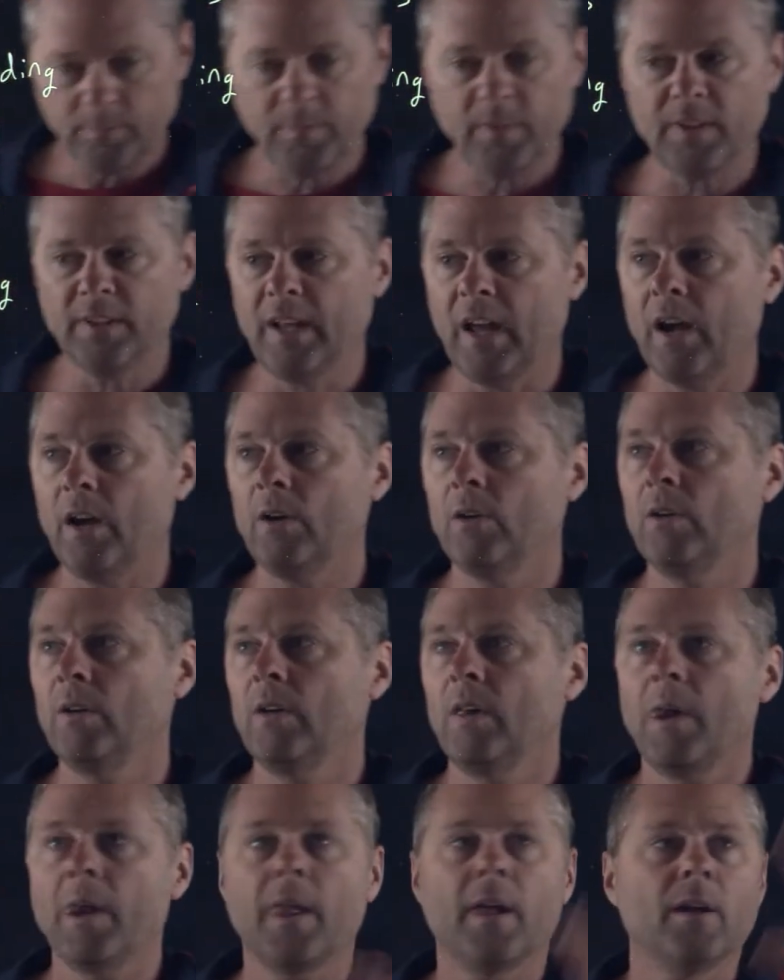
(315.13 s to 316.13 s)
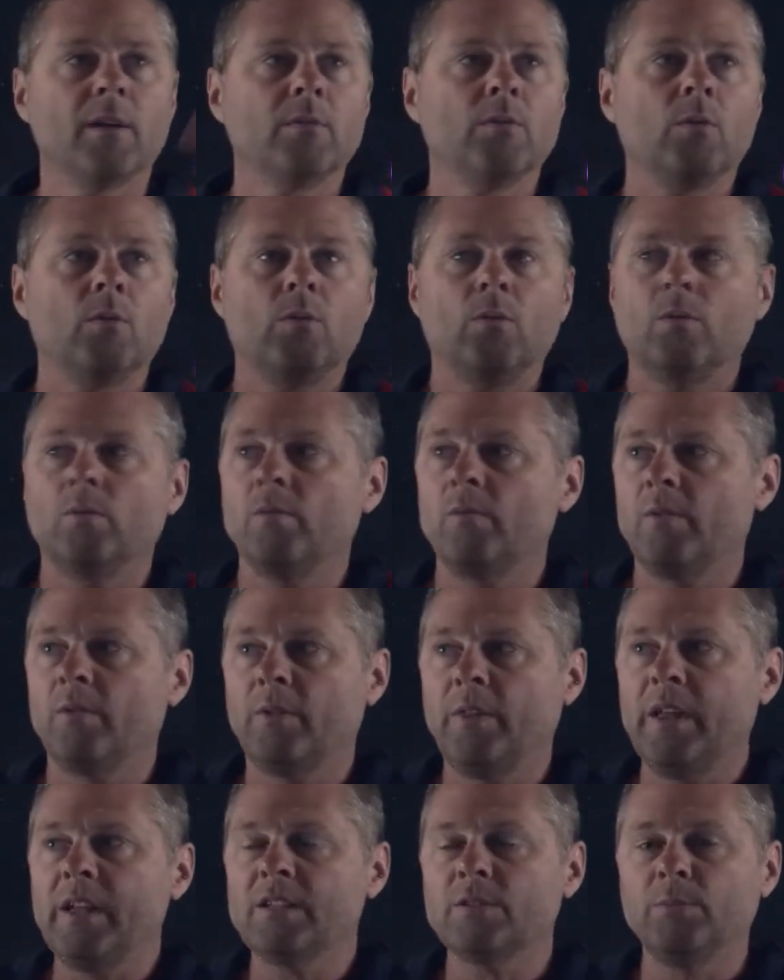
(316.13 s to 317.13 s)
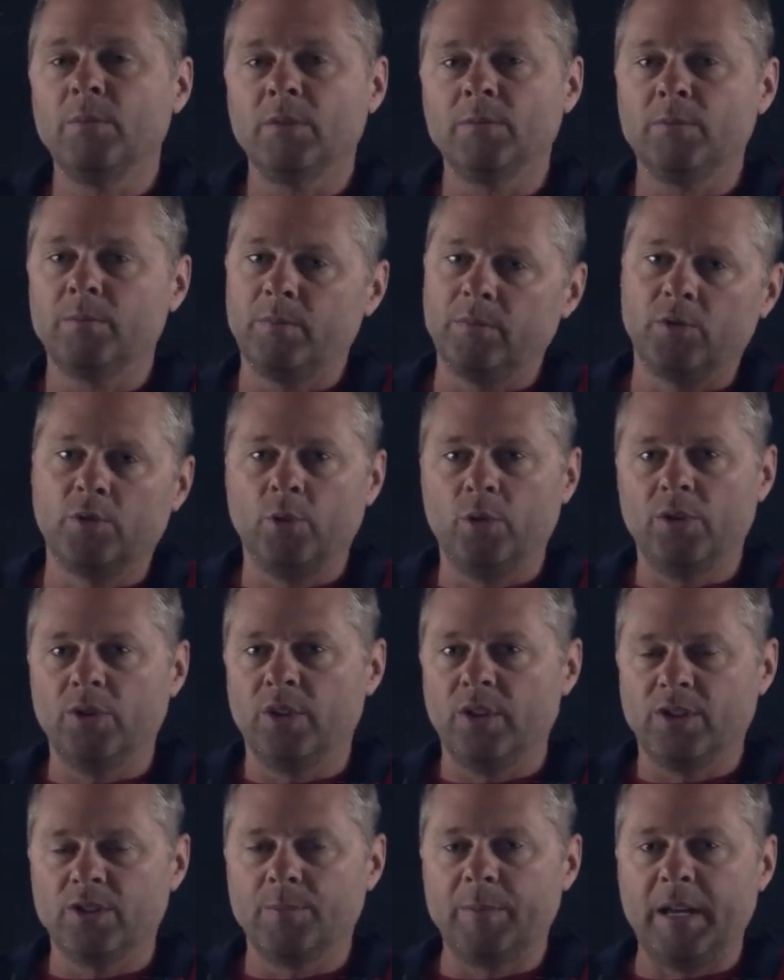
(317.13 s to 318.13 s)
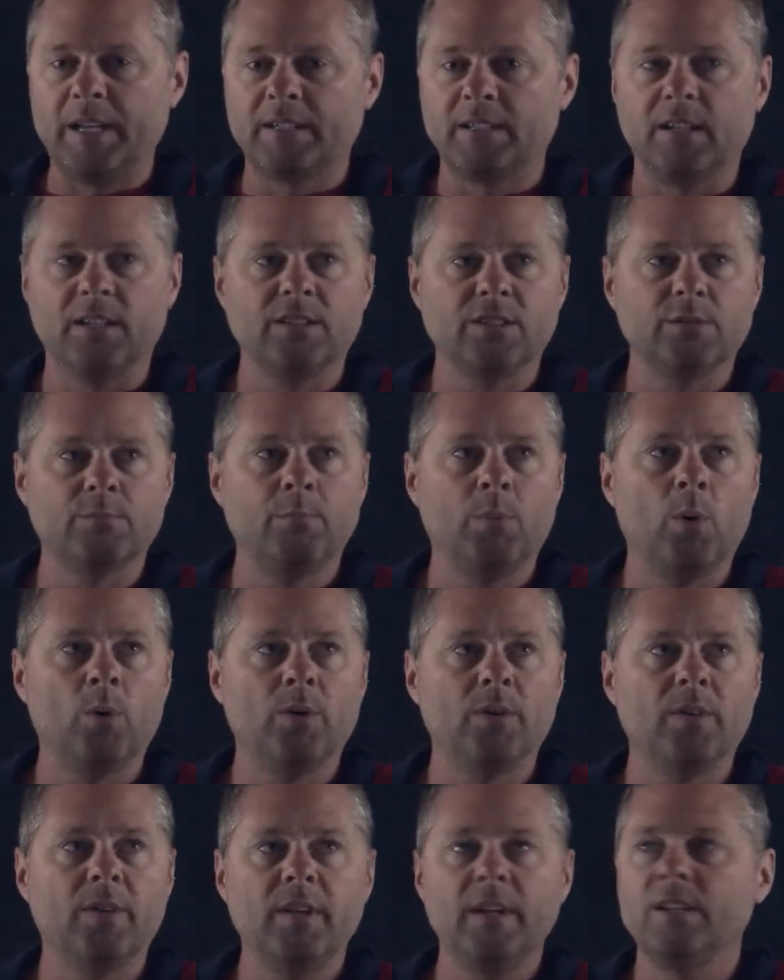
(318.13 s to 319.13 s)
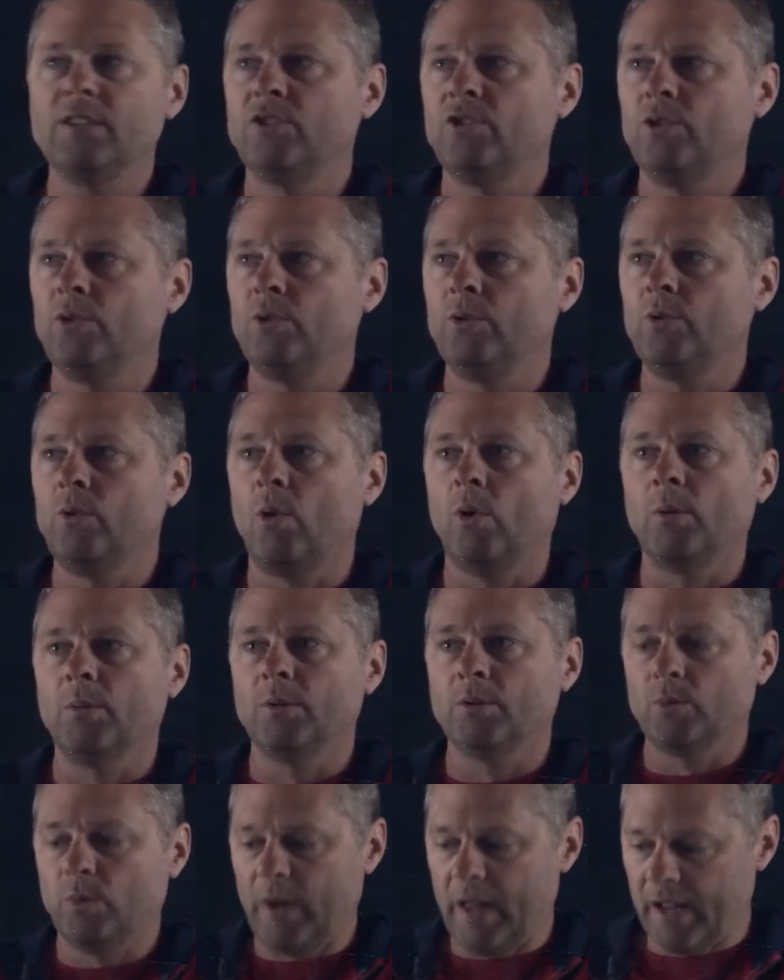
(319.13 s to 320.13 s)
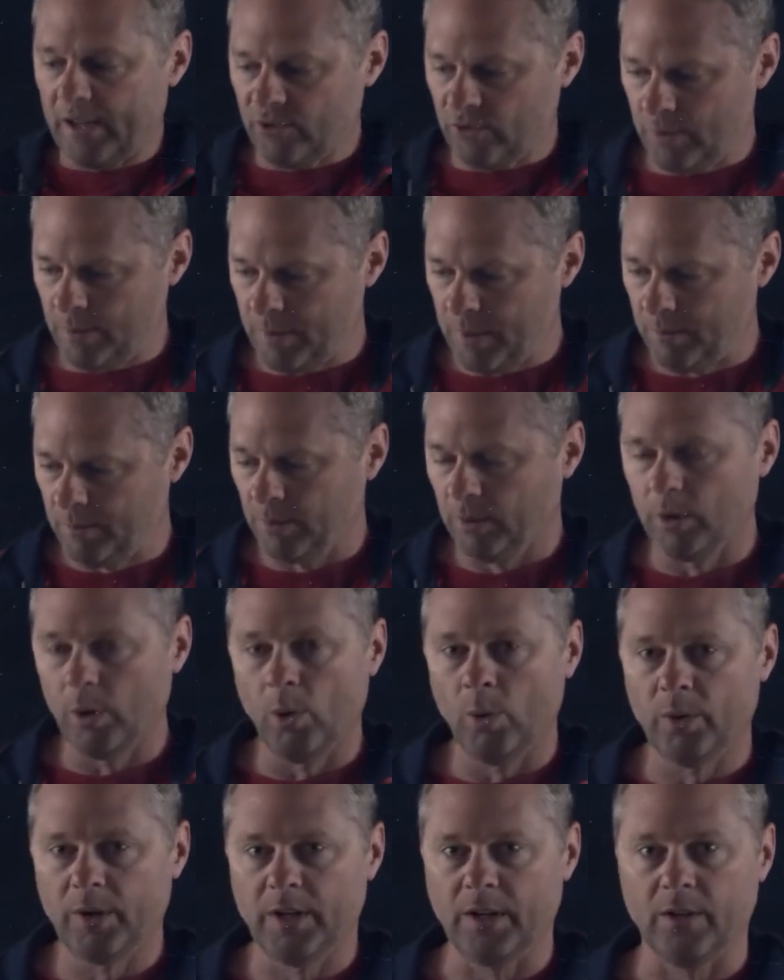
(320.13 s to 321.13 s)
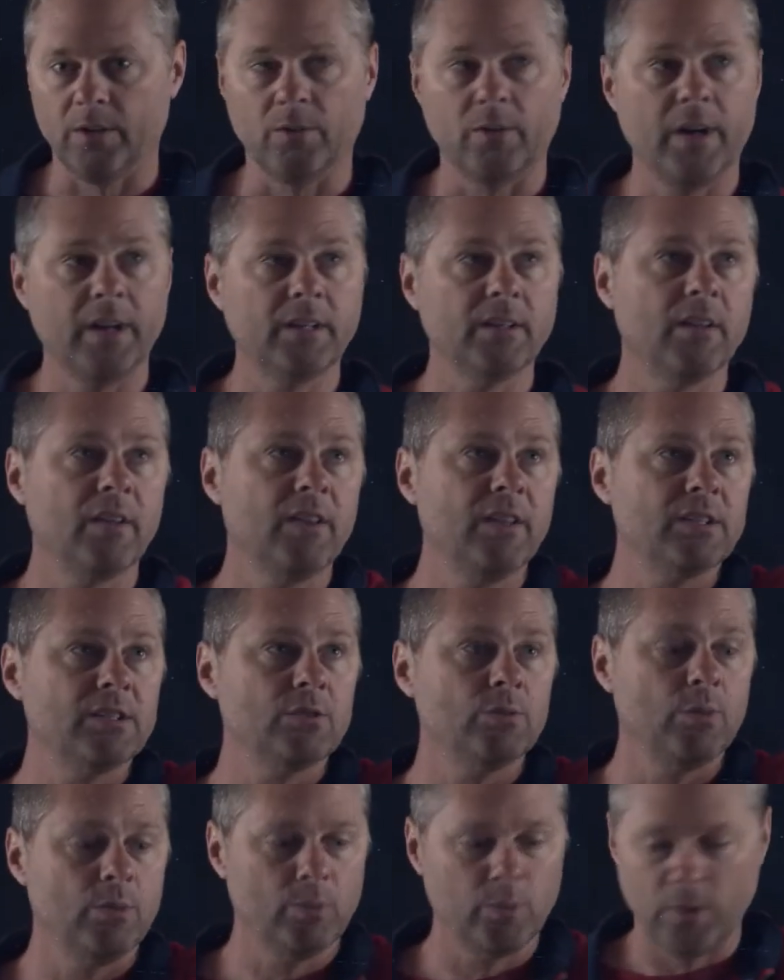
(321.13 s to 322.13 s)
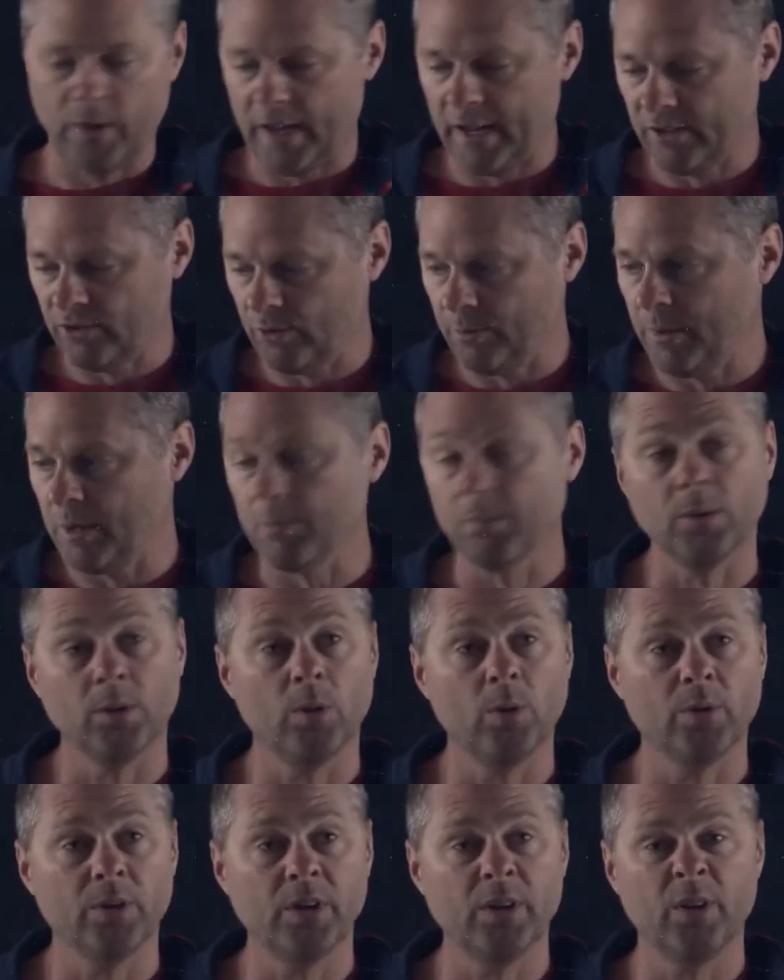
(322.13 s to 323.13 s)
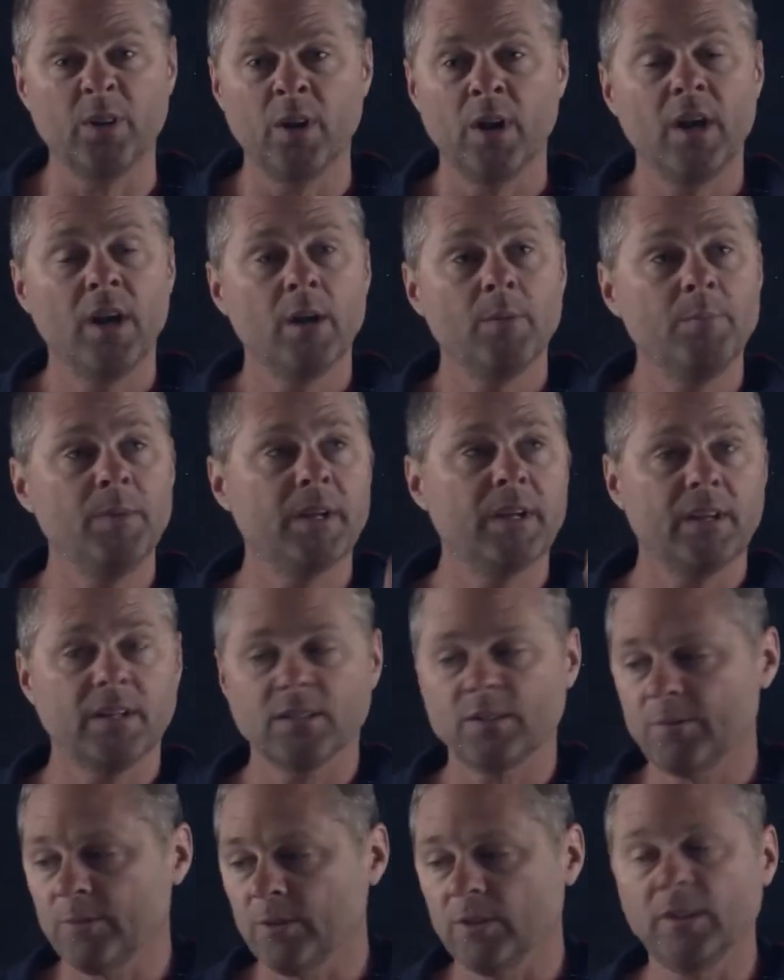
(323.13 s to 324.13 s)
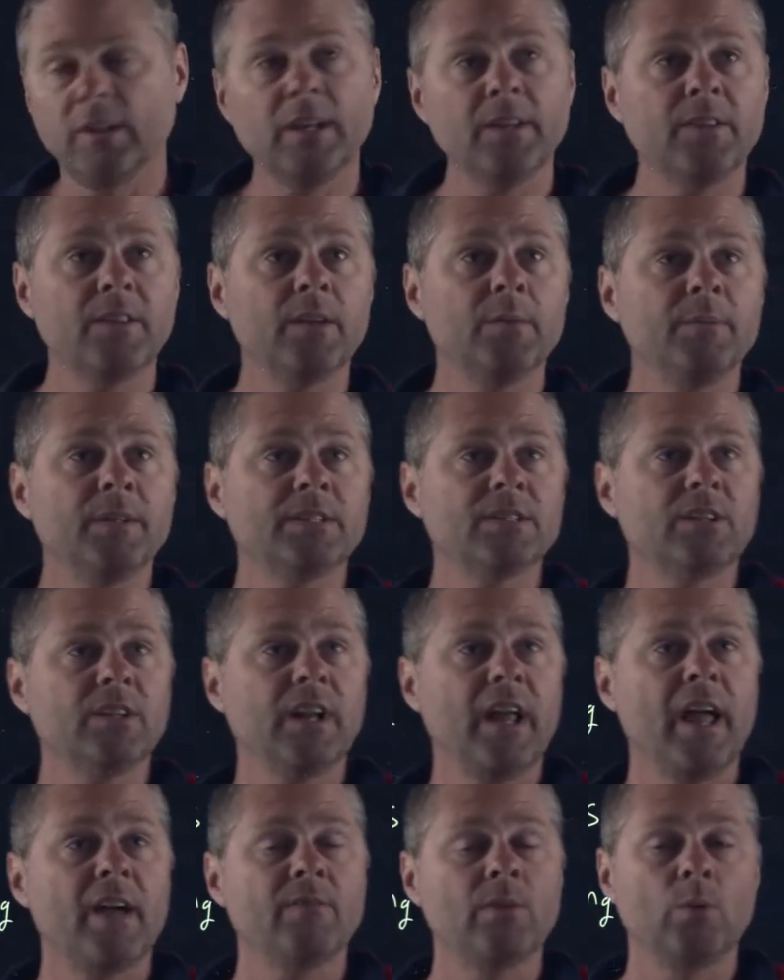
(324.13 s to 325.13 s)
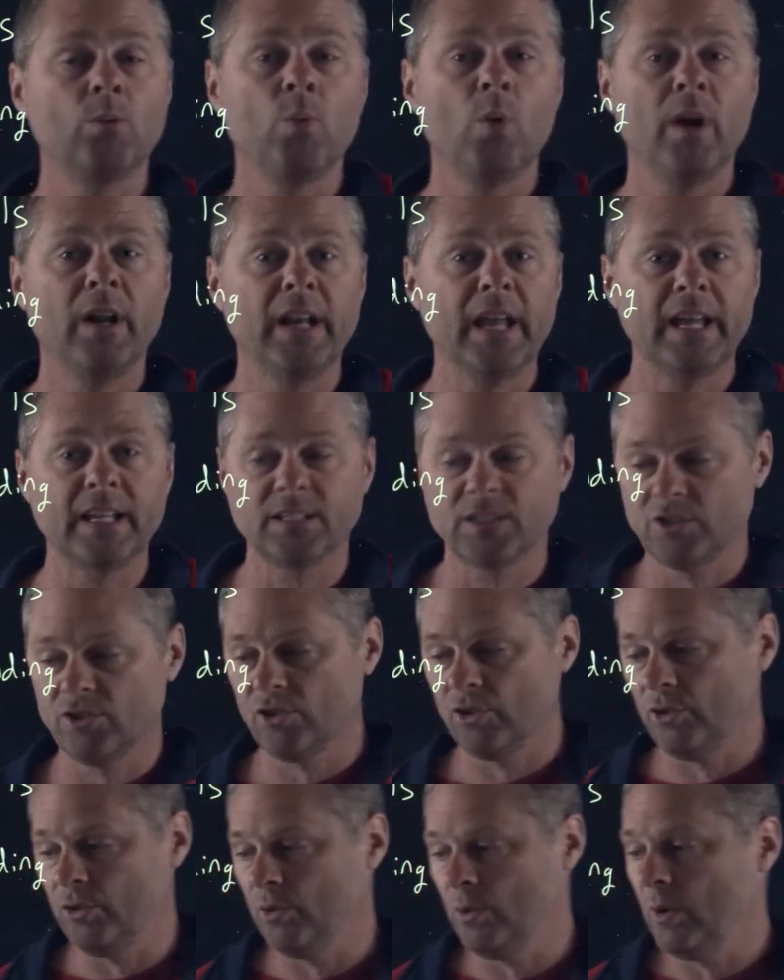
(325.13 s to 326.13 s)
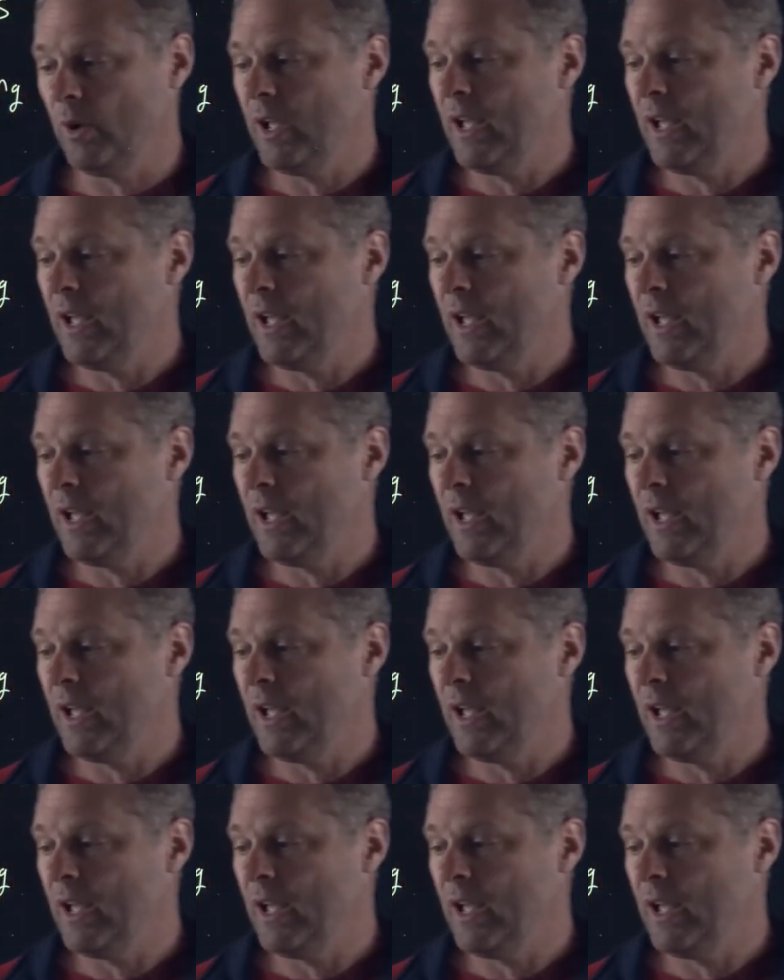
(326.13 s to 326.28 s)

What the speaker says: Now, these, due to the space on this board, these two orbitals would actually be below here, right? This one would actually be below here because for lithium, it's going to have a 1s2,